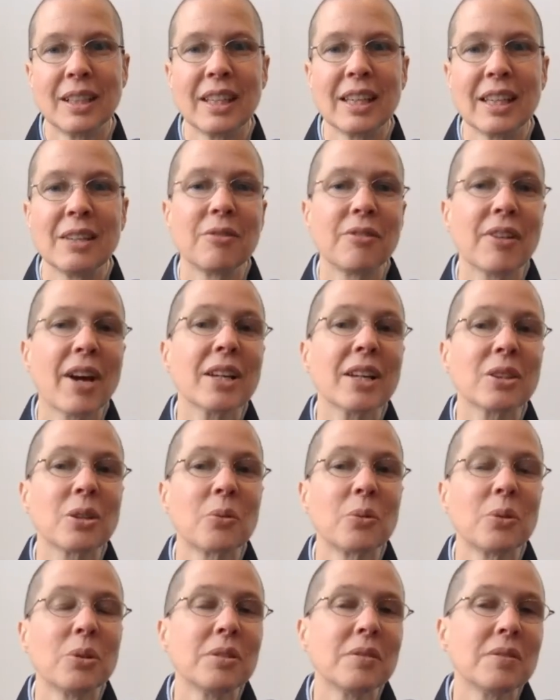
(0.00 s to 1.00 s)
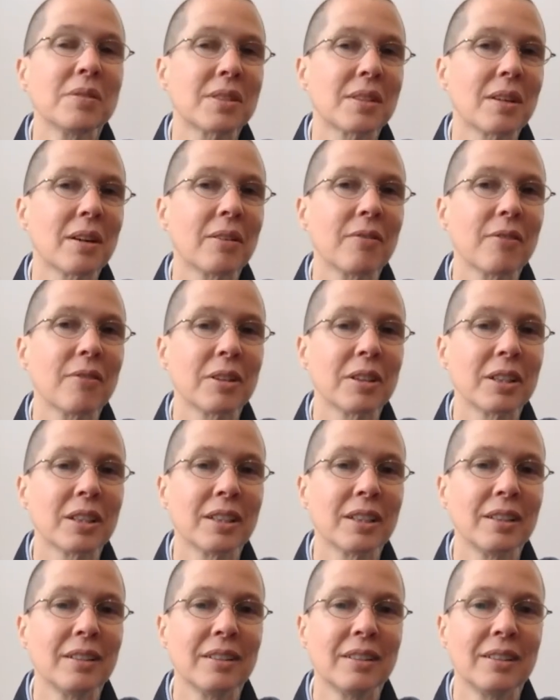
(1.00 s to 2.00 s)
In fact, the root of
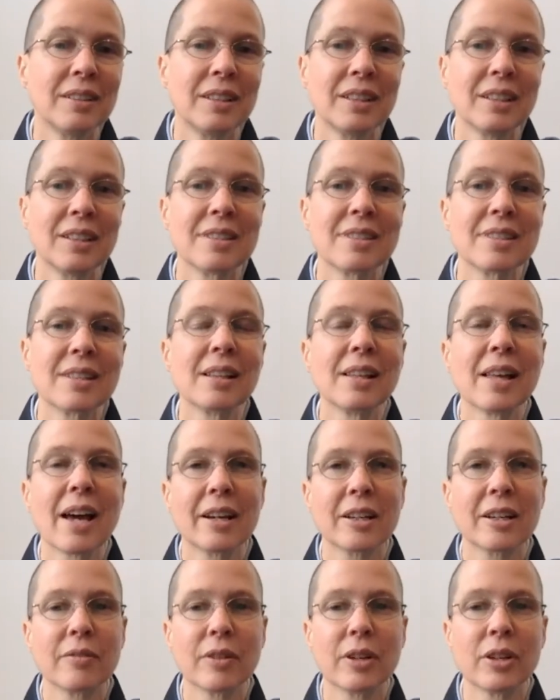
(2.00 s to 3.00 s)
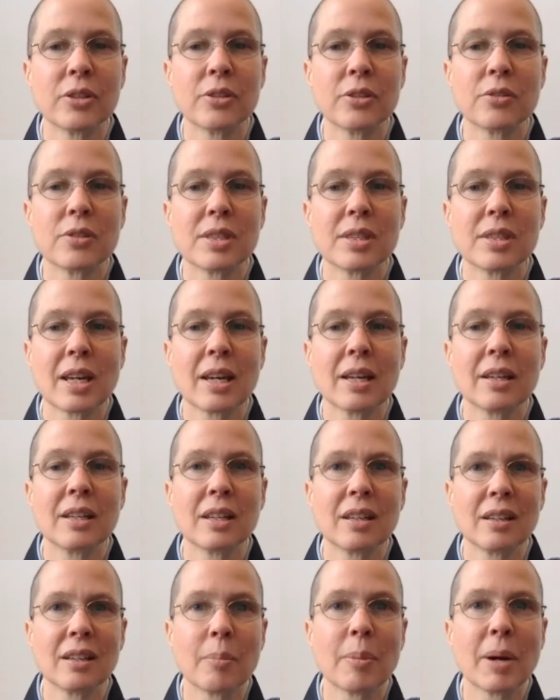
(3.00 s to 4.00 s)
suffering is the lack of
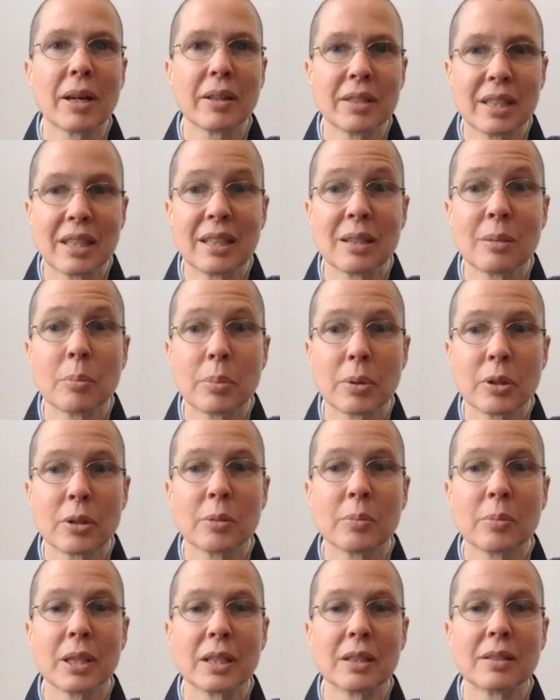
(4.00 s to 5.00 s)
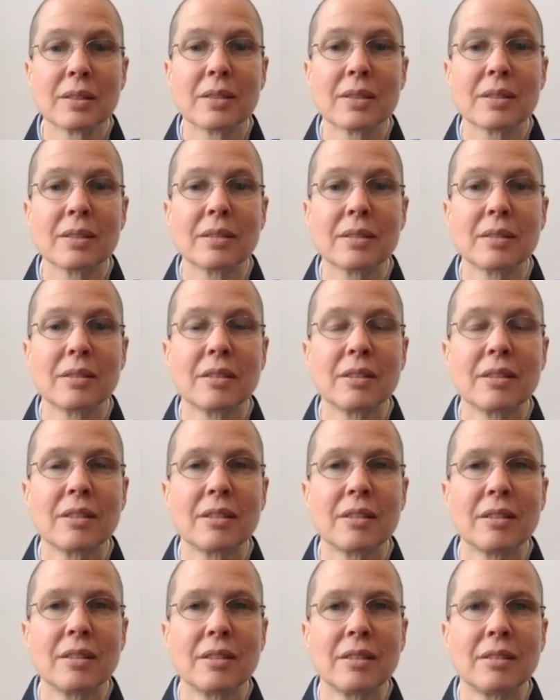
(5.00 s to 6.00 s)
understanding about the impermanence,
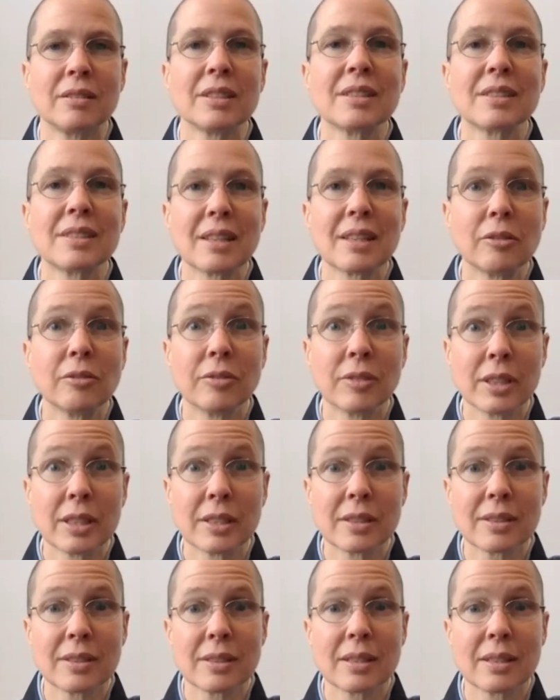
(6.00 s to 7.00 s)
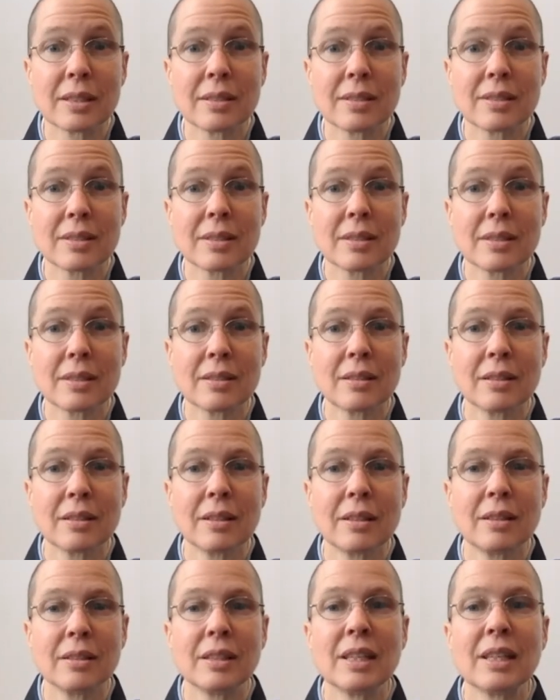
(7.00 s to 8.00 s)
the selflessness,
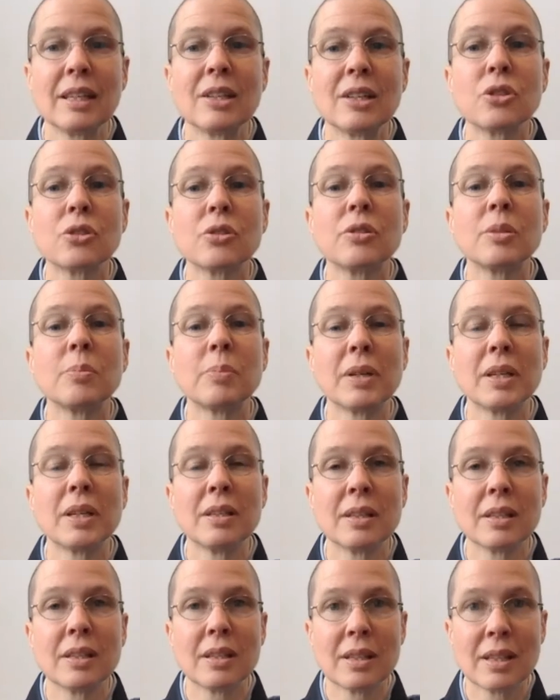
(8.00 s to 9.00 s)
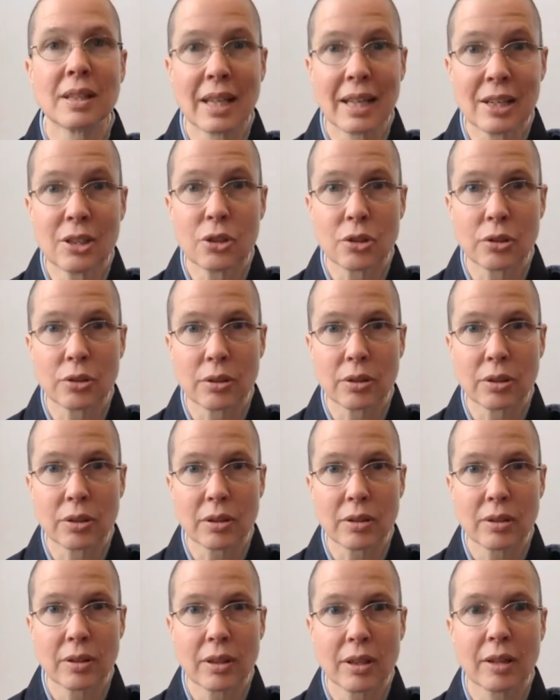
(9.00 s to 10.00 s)
the interdependent nature
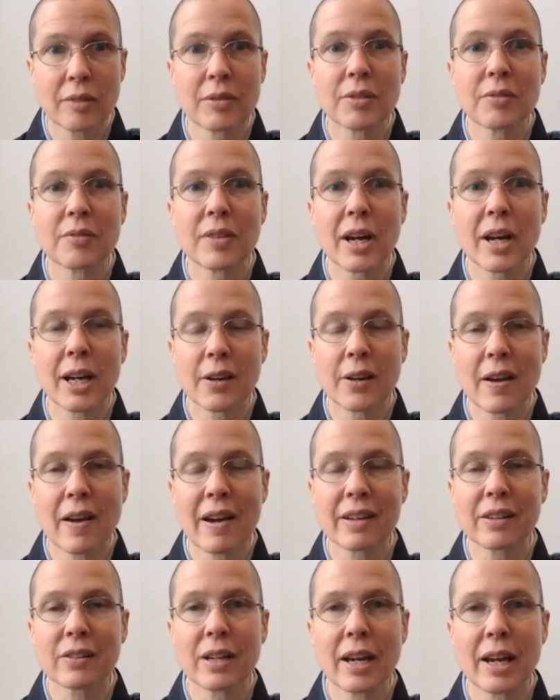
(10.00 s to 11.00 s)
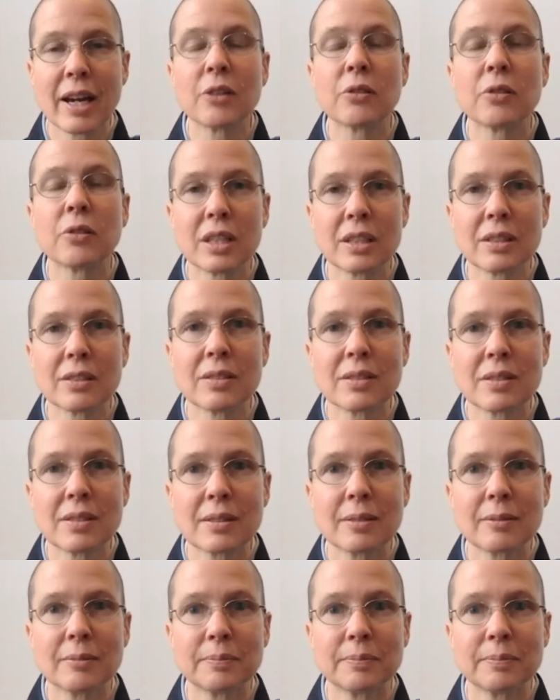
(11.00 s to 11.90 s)
of the 5 aggregates.